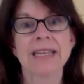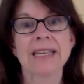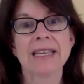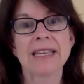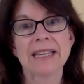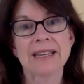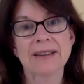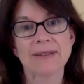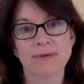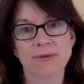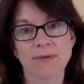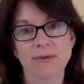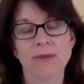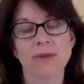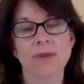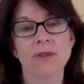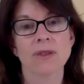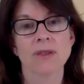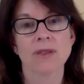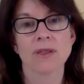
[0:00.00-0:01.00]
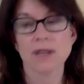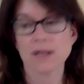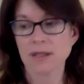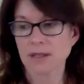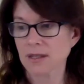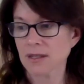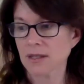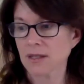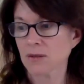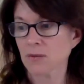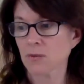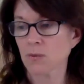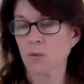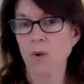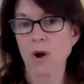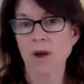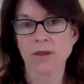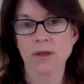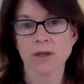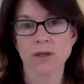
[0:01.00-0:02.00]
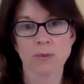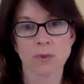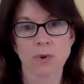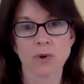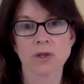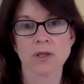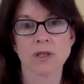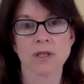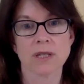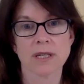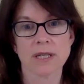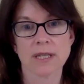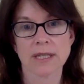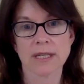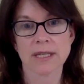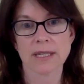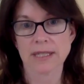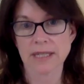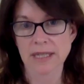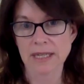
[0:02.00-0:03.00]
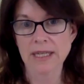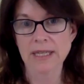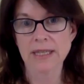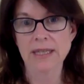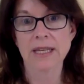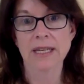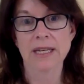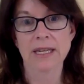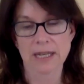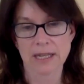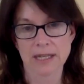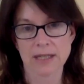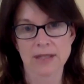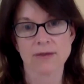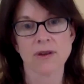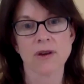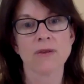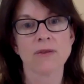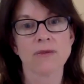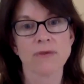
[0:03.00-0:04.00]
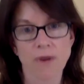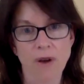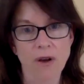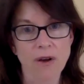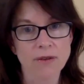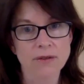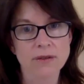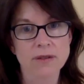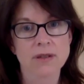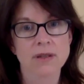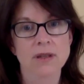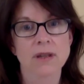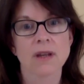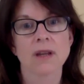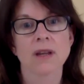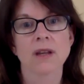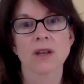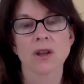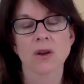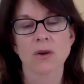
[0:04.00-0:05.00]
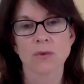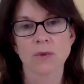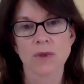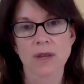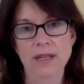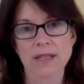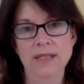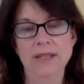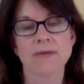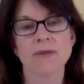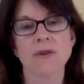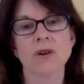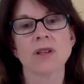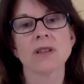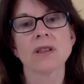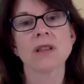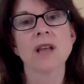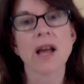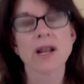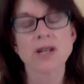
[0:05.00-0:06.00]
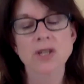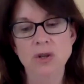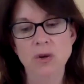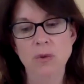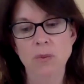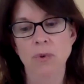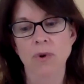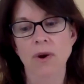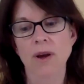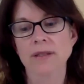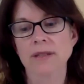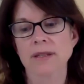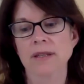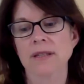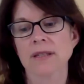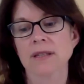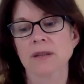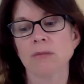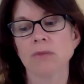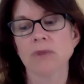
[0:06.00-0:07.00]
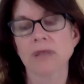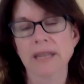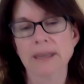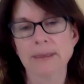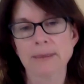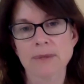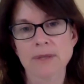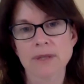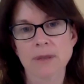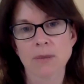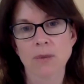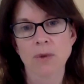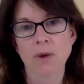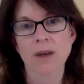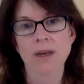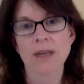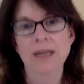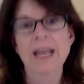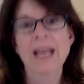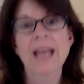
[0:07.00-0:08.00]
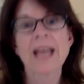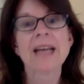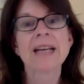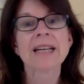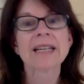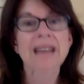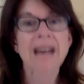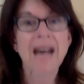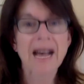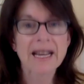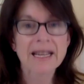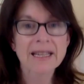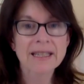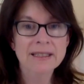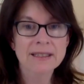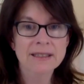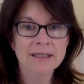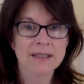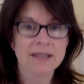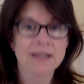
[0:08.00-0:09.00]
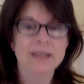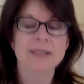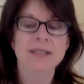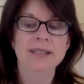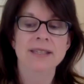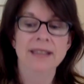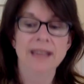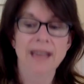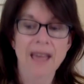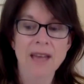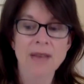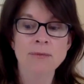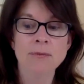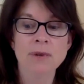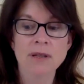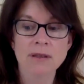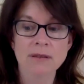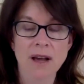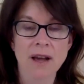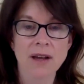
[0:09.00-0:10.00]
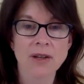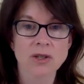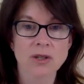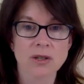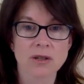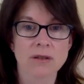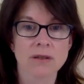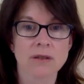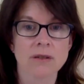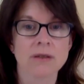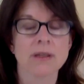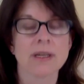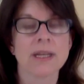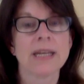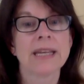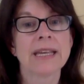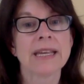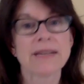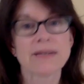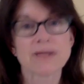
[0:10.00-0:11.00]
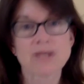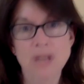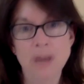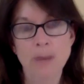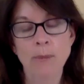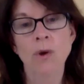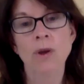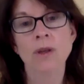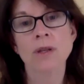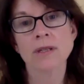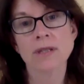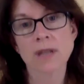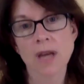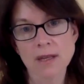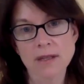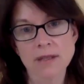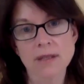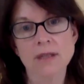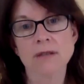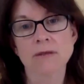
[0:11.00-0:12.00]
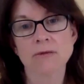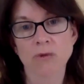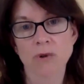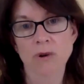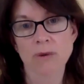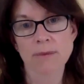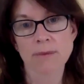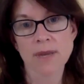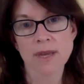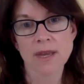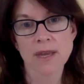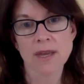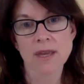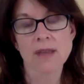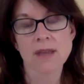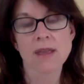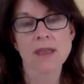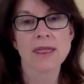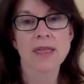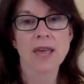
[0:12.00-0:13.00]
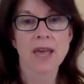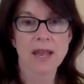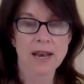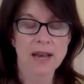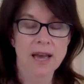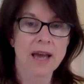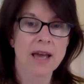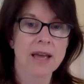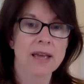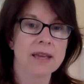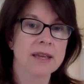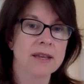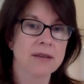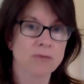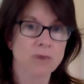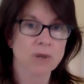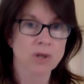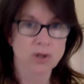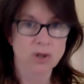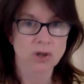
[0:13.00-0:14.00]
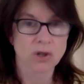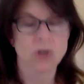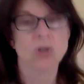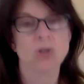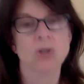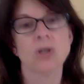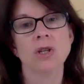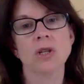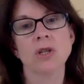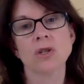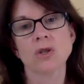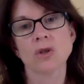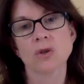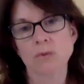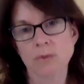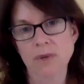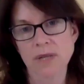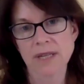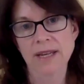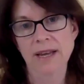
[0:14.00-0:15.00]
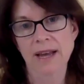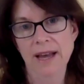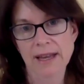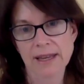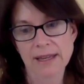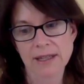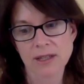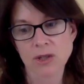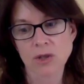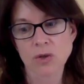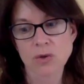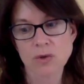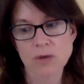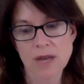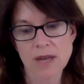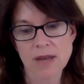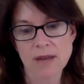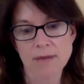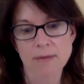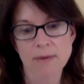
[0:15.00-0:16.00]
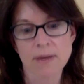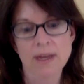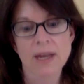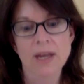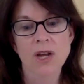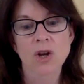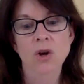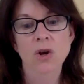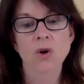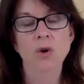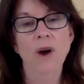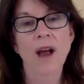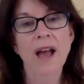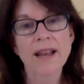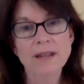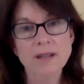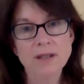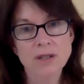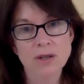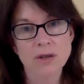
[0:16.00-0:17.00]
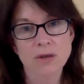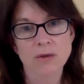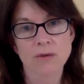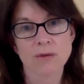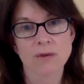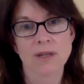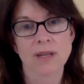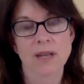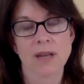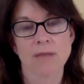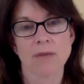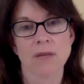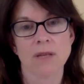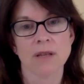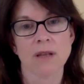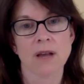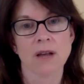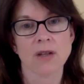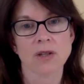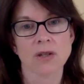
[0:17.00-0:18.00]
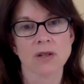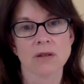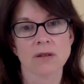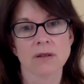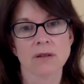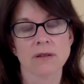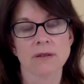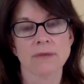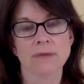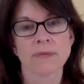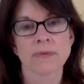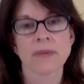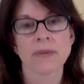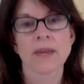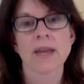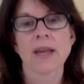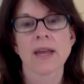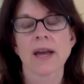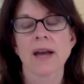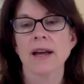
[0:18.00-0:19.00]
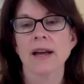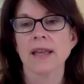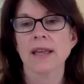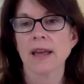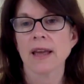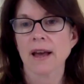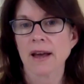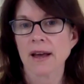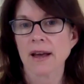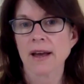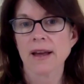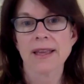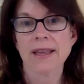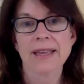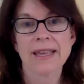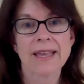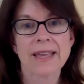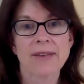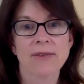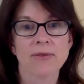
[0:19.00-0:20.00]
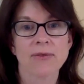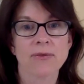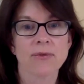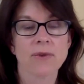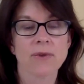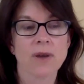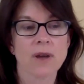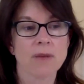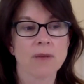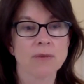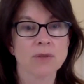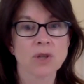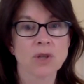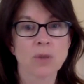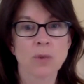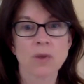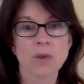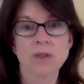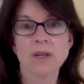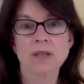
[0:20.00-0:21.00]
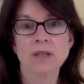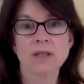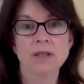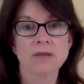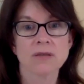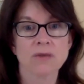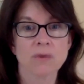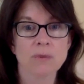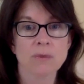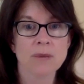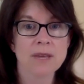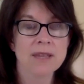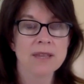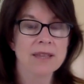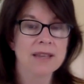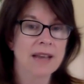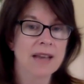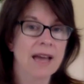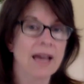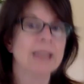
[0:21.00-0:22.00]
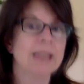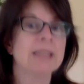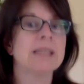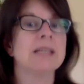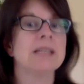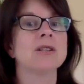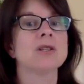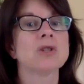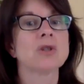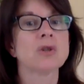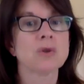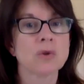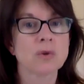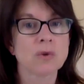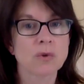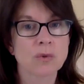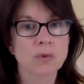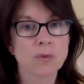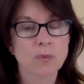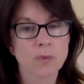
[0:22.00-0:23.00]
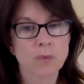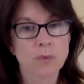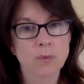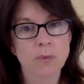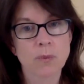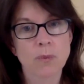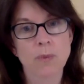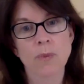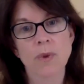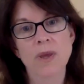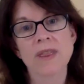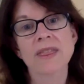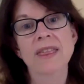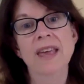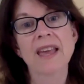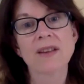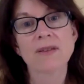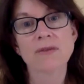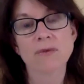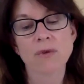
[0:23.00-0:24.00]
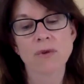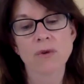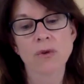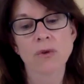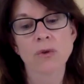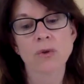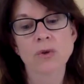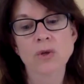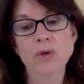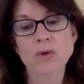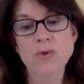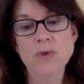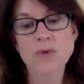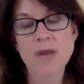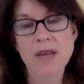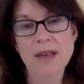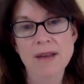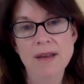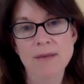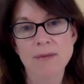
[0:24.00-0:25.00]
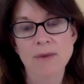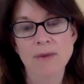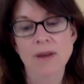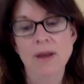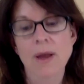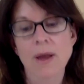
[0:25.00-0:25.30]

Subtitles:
If this is what this person did, then it is their fault. That it's a very logical process to blame someone. Kindness can be logical. If someone does this for me, then I, in return, need to be kind to them. Gratitude can be logical. If someone does this for me, then I need to be thankful to them.